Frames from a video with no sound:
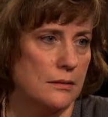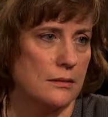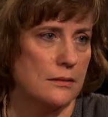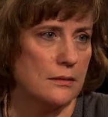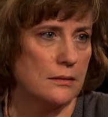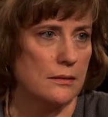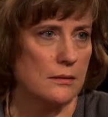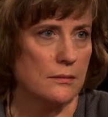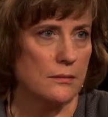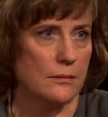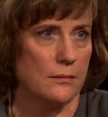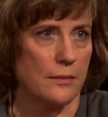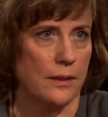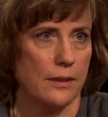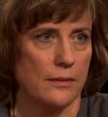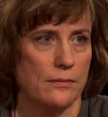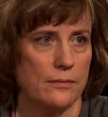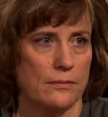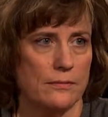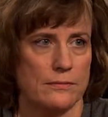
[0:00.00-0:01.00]
to
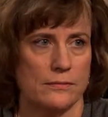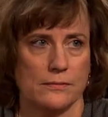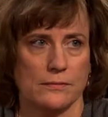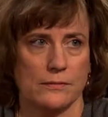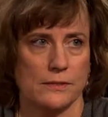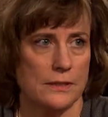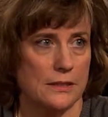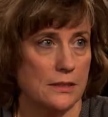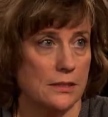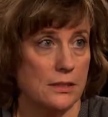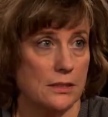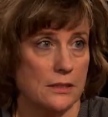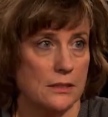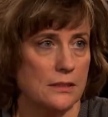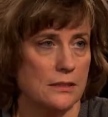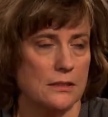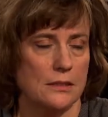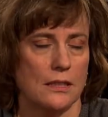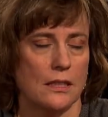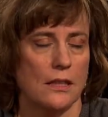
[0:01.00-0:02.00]
my
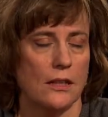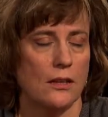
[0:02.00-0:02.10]
physicians,